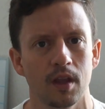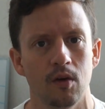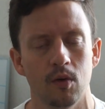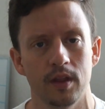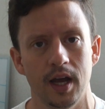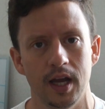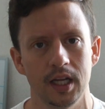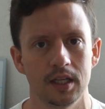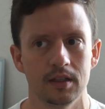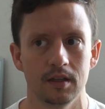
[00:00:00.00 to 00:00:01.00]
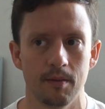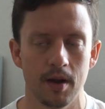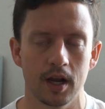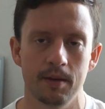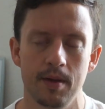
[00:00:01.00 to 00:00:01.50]
or that
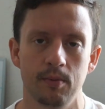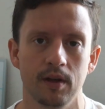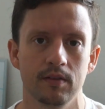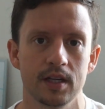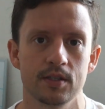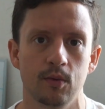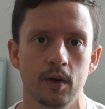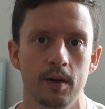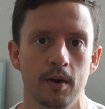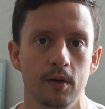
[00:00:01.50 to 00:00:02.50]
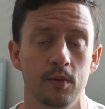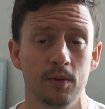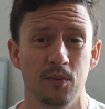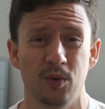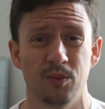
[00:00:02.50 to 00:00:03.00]
American people have less to worry about
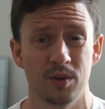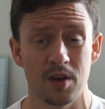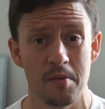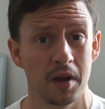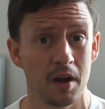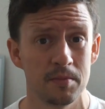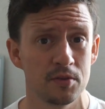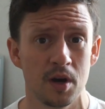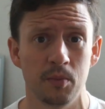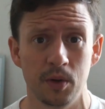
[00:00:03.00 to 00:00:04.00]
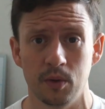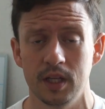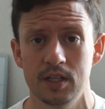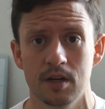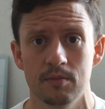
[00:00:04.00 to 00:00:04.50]
when retirement comes around, when old
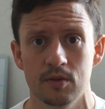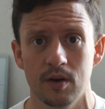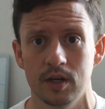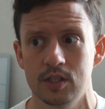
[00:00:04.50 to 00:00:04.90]
age comes around.